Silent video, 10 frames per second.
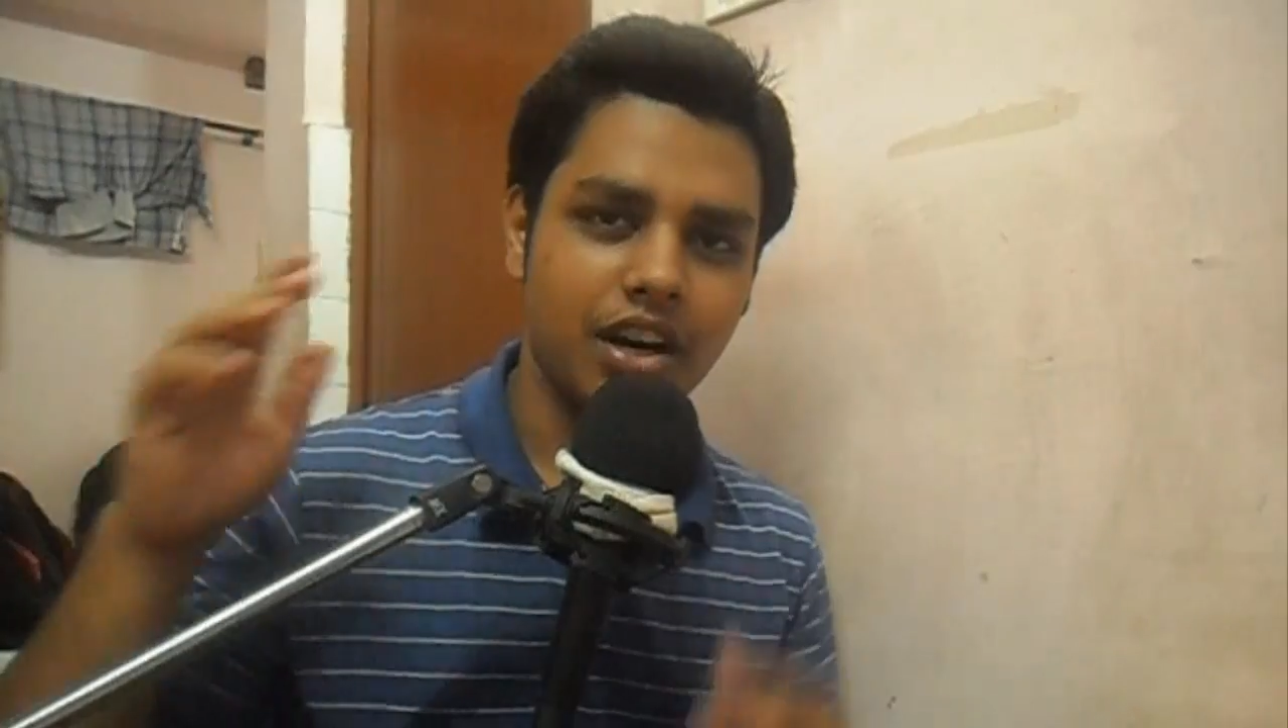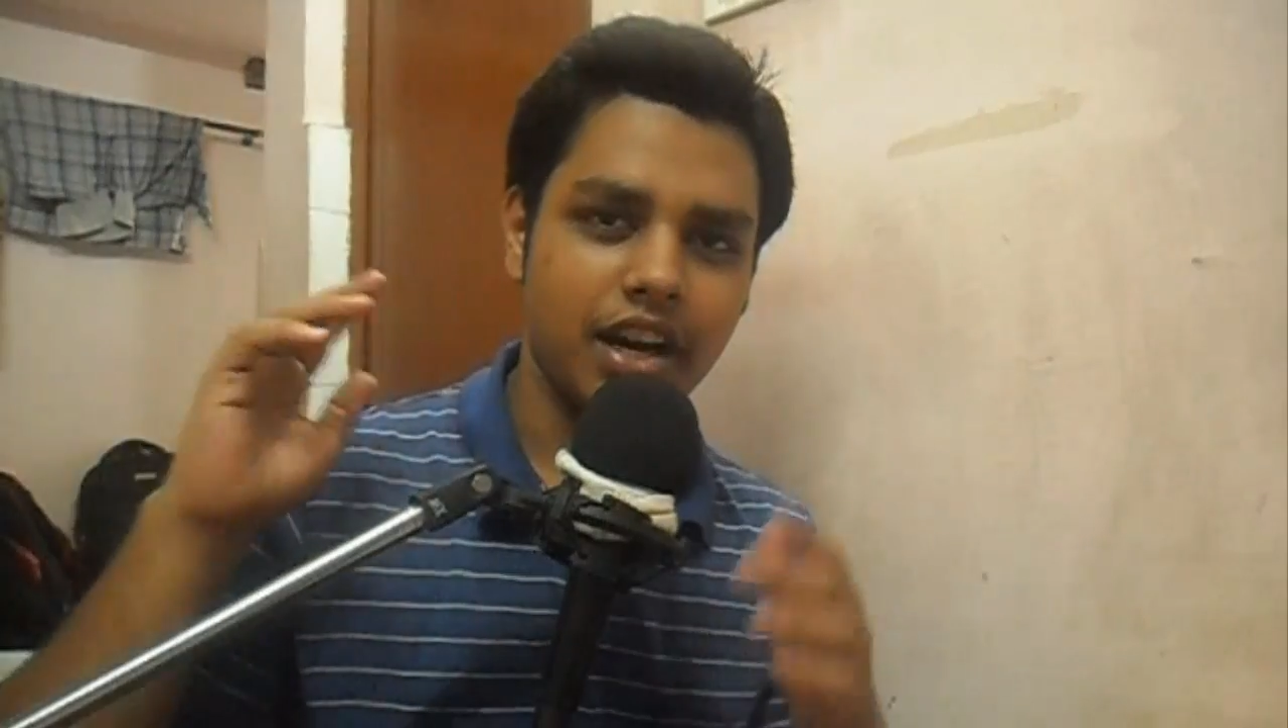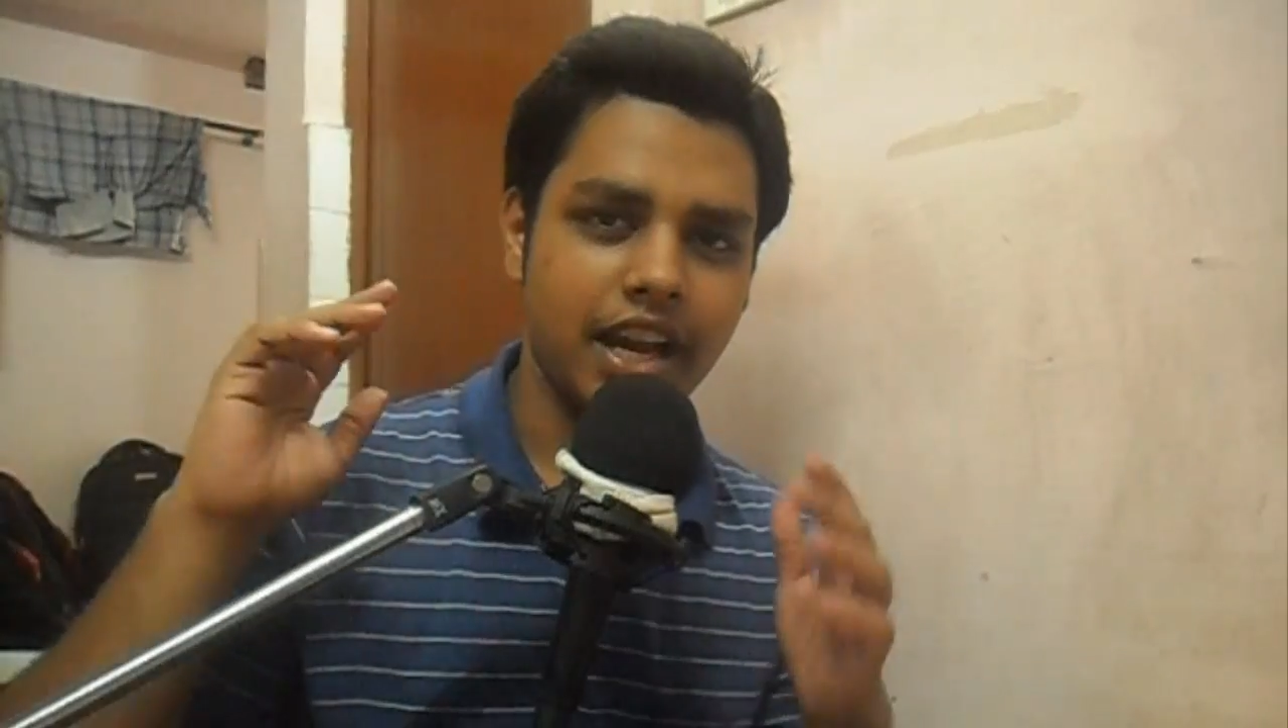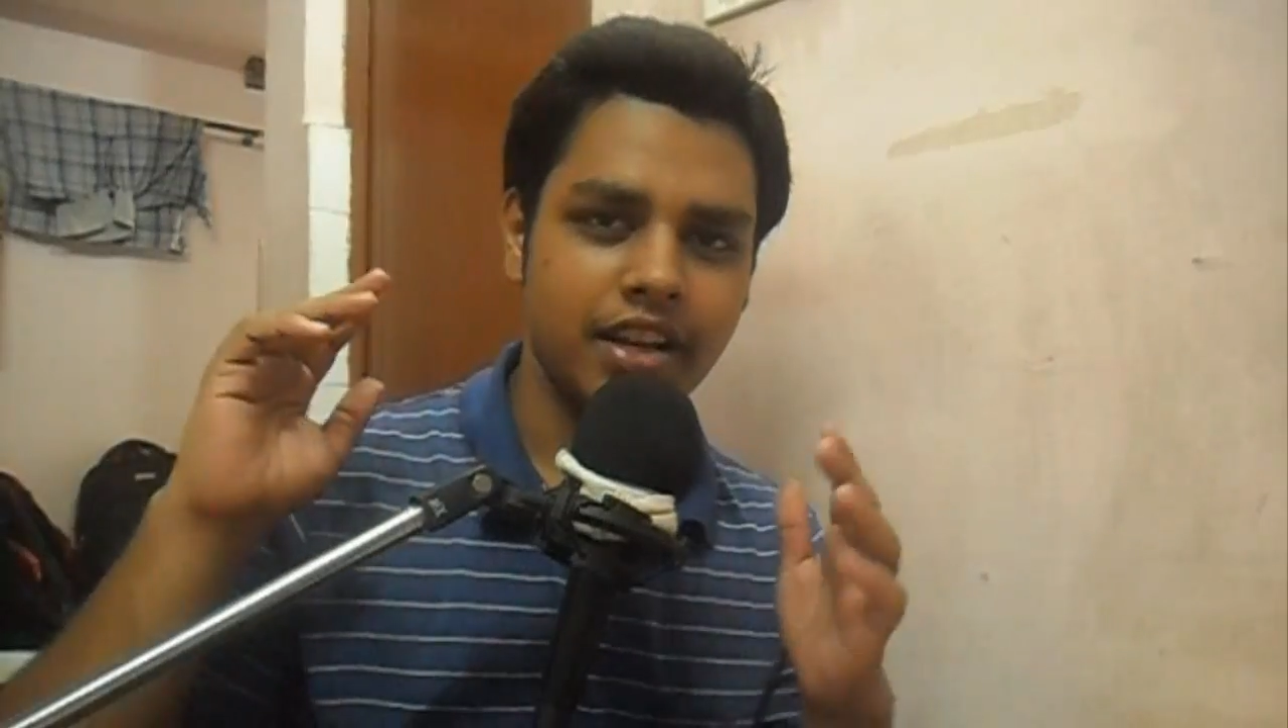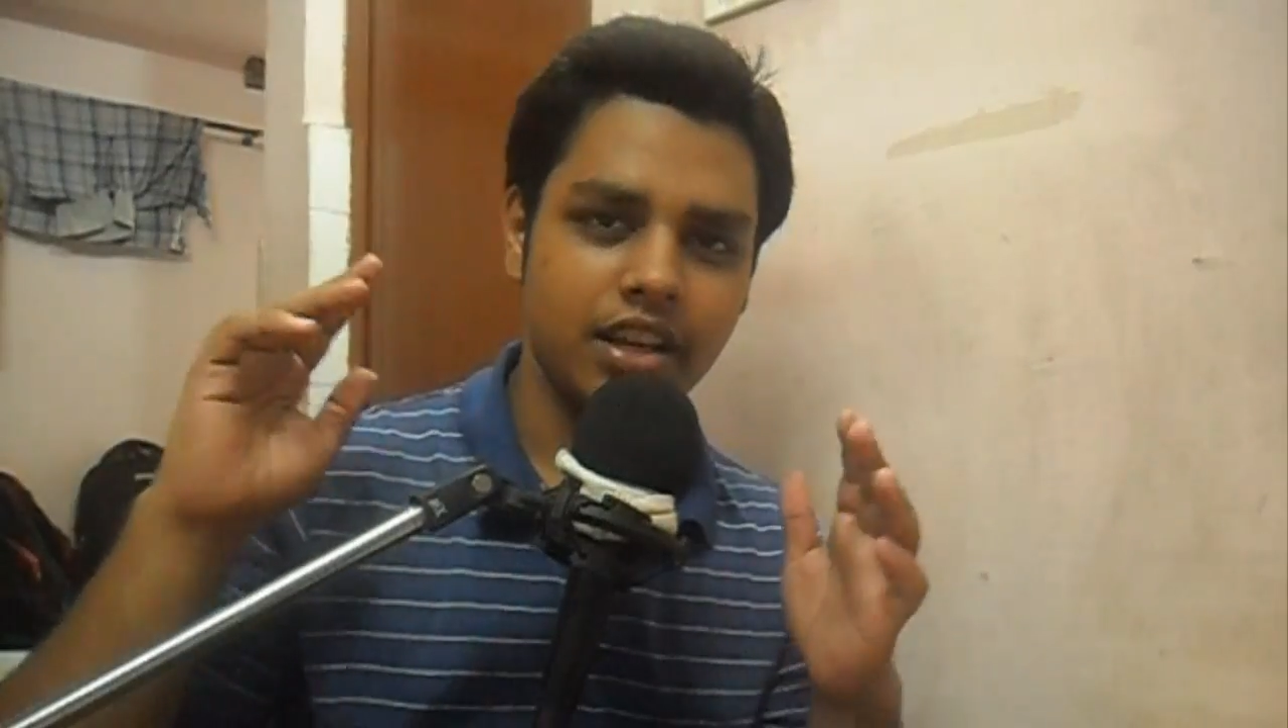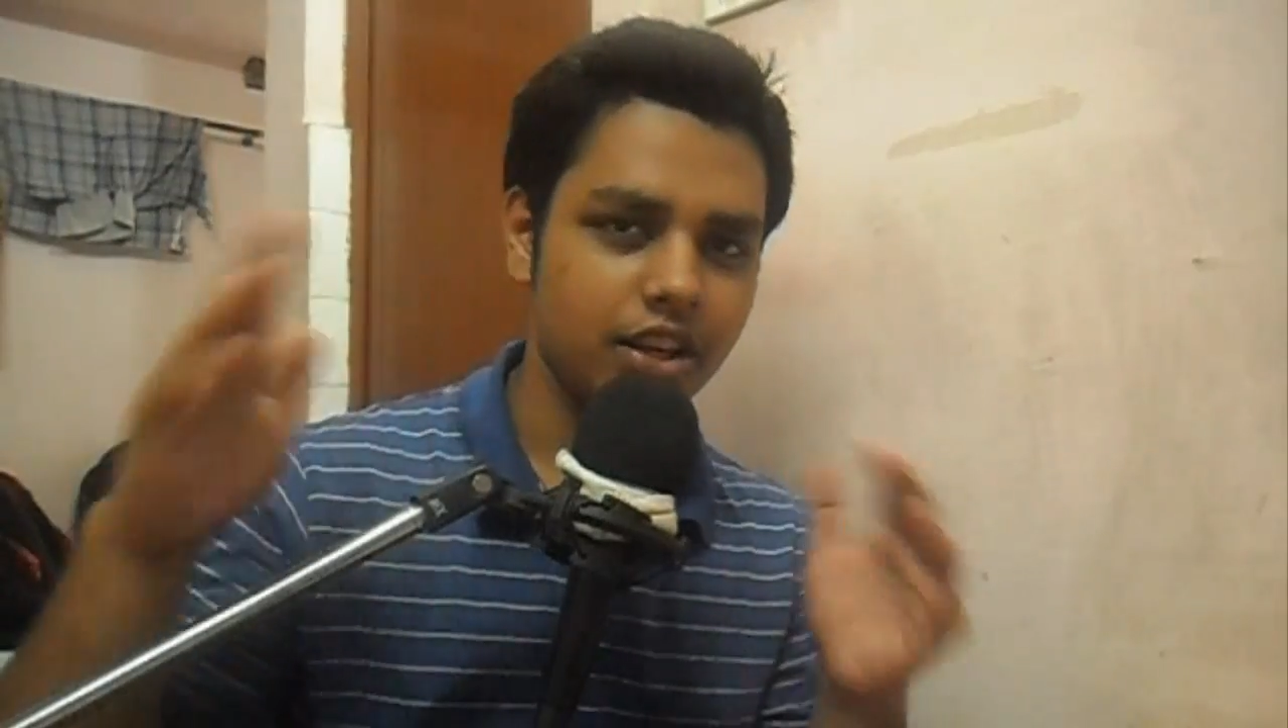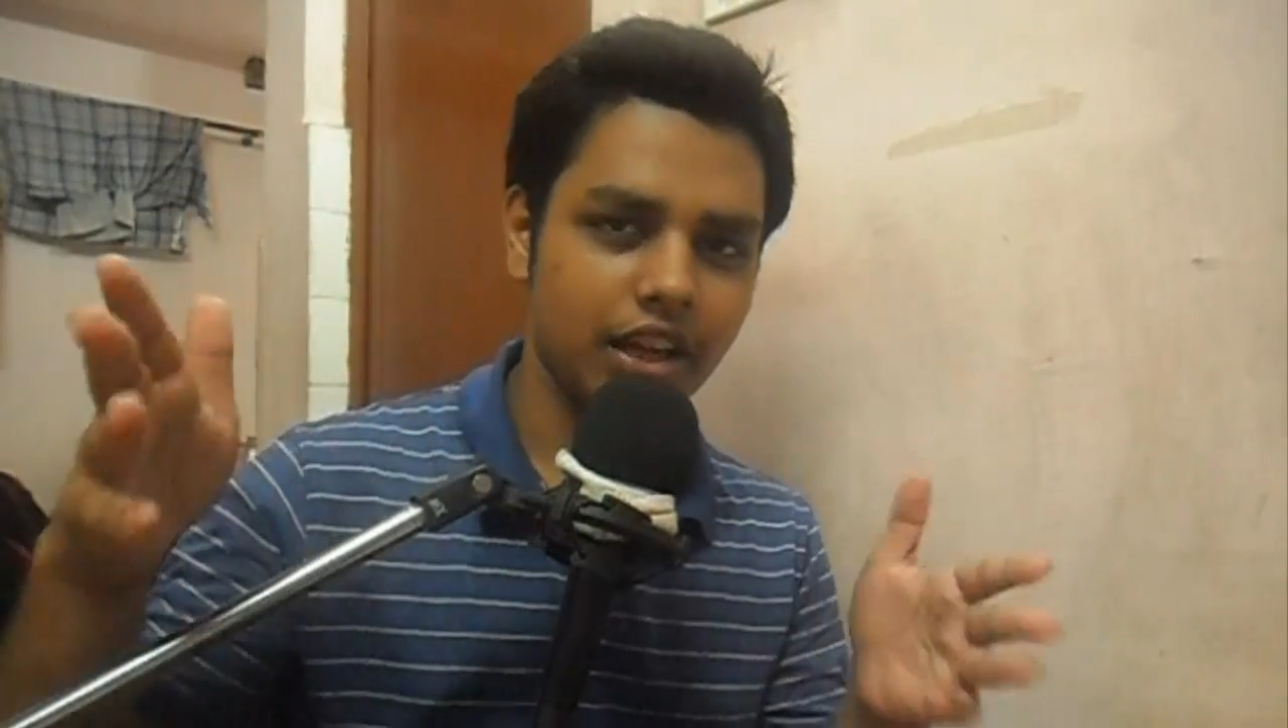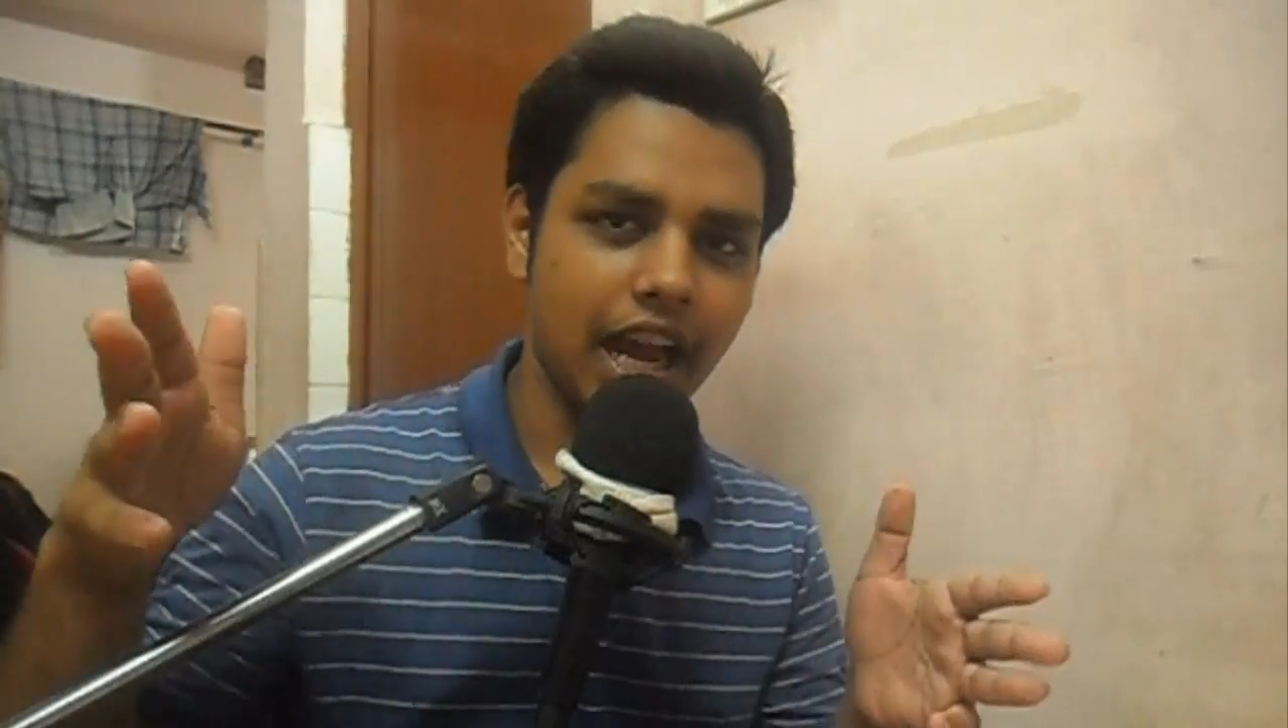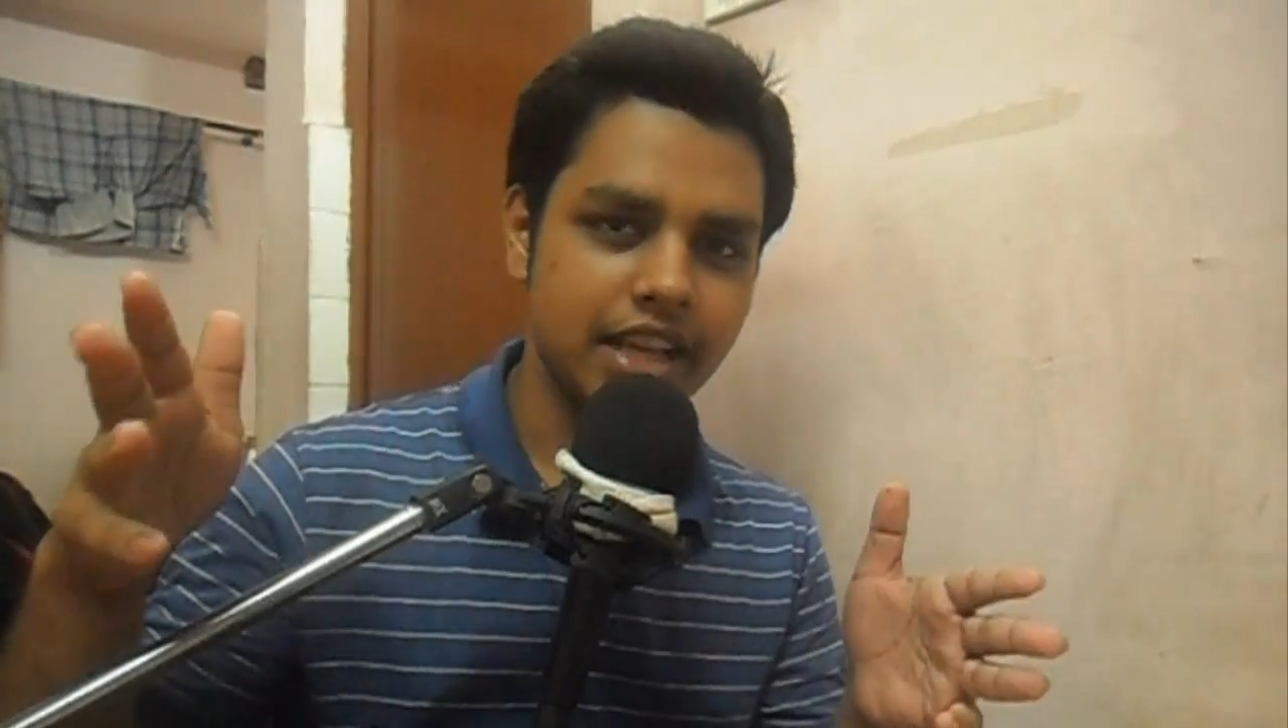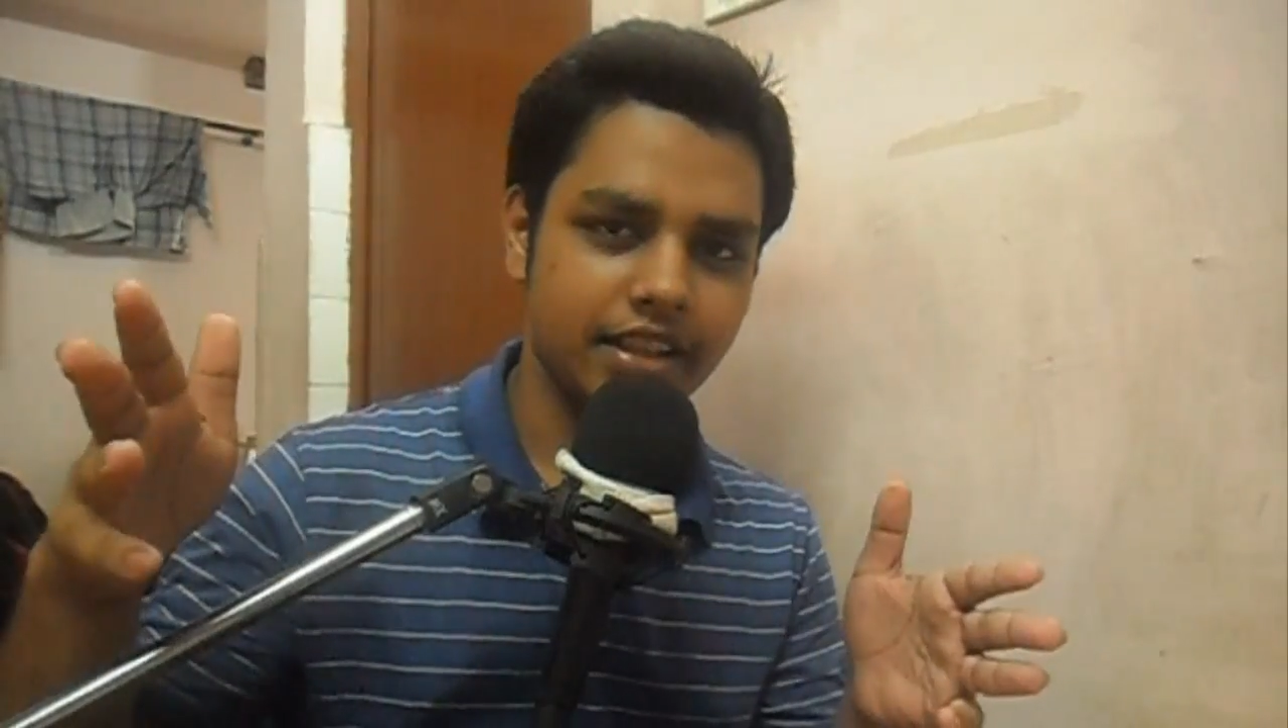uh, and you
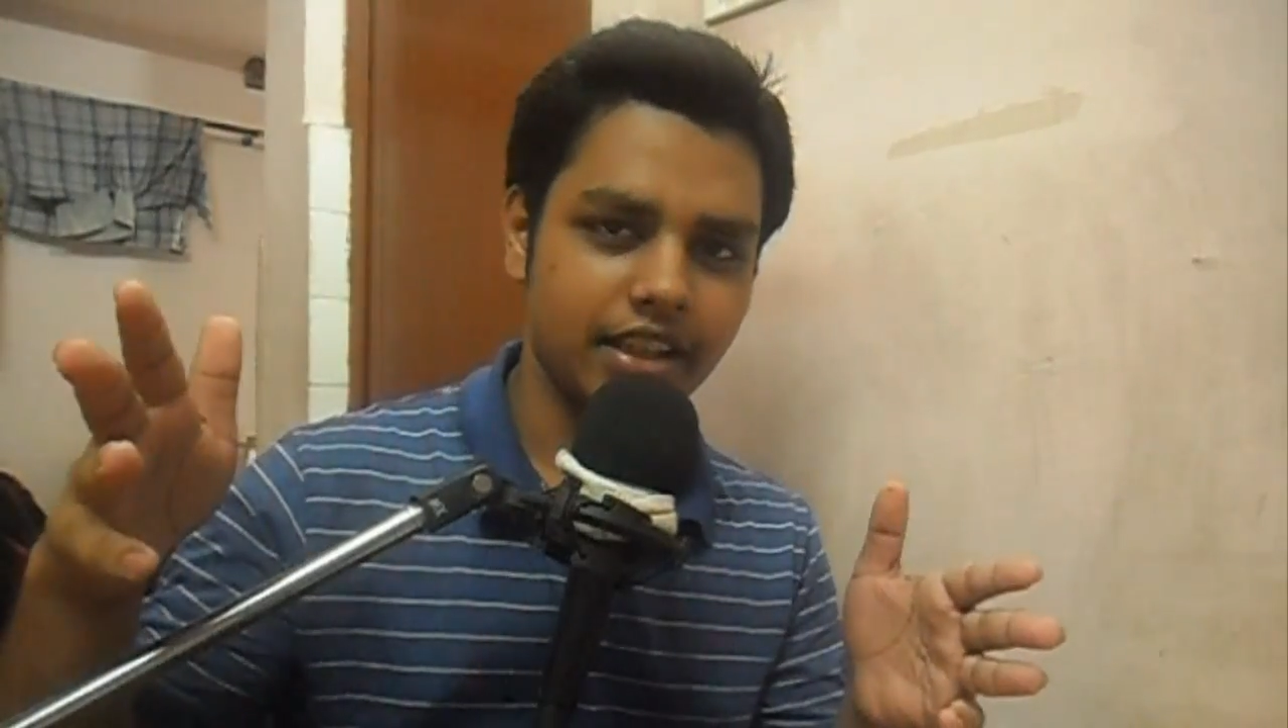guys